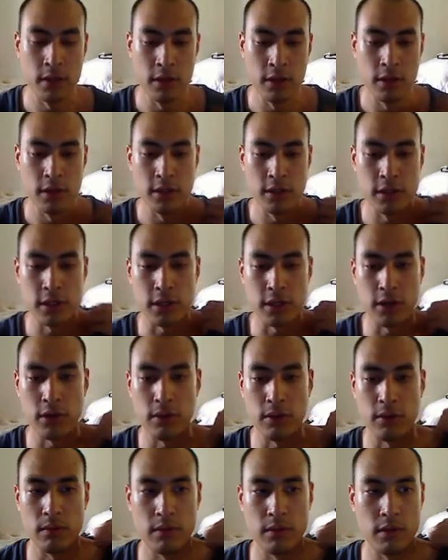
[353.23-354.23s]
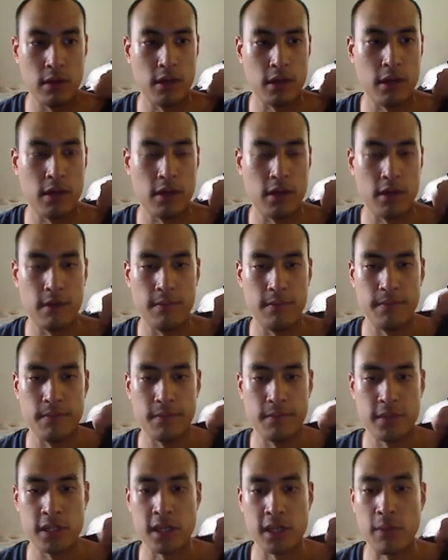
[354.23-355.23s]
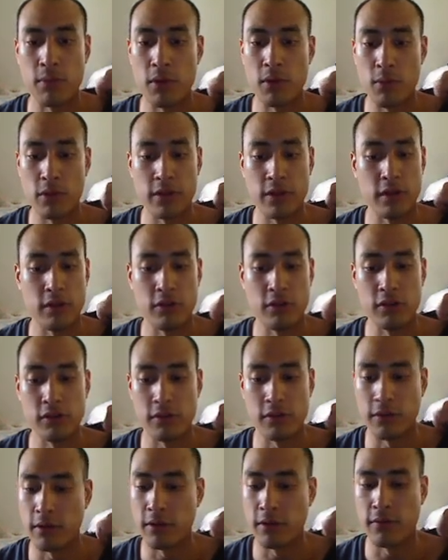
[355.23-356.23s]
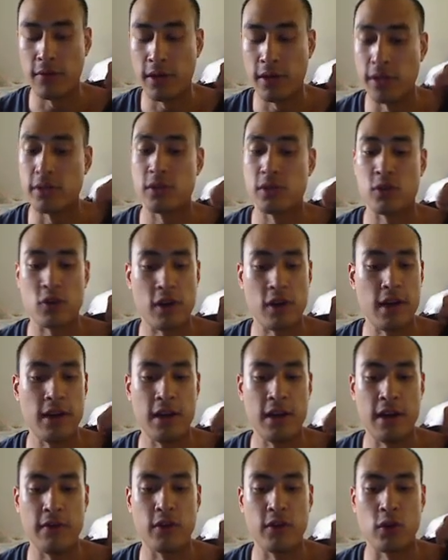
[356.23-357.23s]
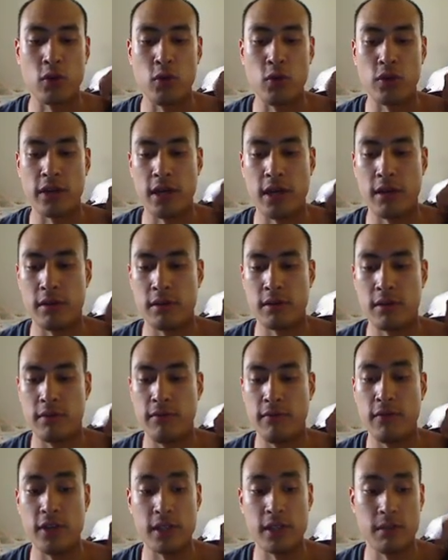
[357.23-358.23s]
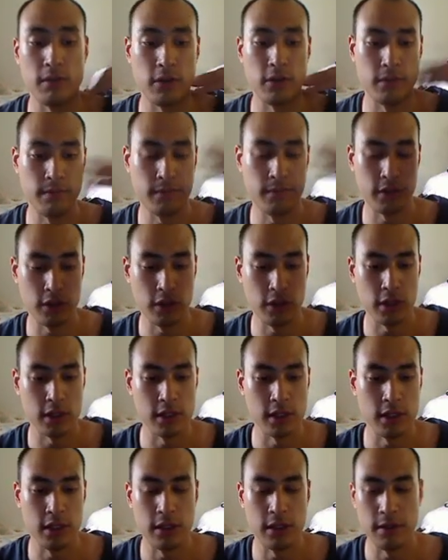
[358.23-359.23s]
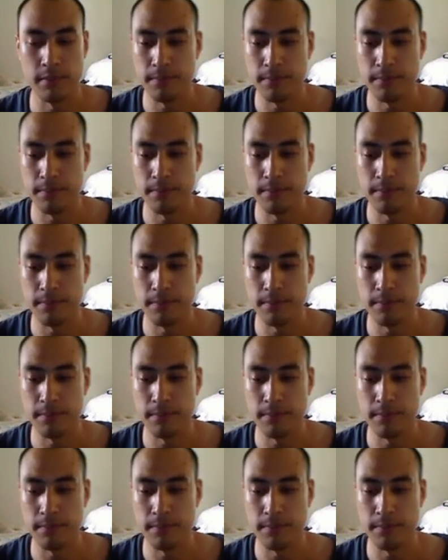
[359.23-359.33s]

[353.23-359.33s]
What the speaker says: So step 1 within your user interface, try and have your cooldowns visible so you can see them.